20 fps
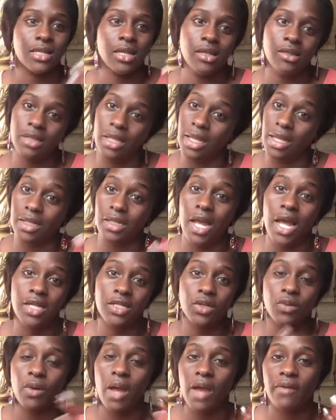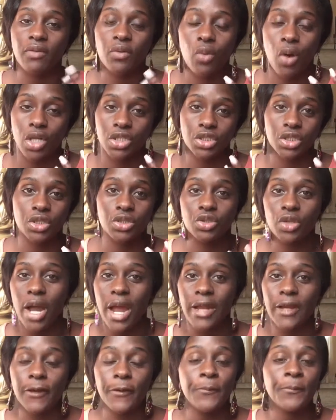and then I don't have a washer and a
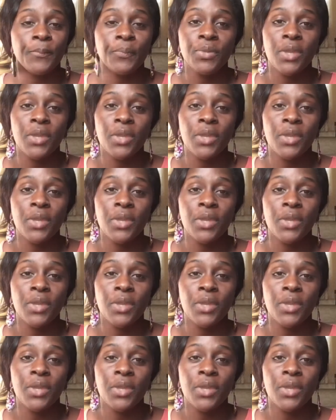dryer.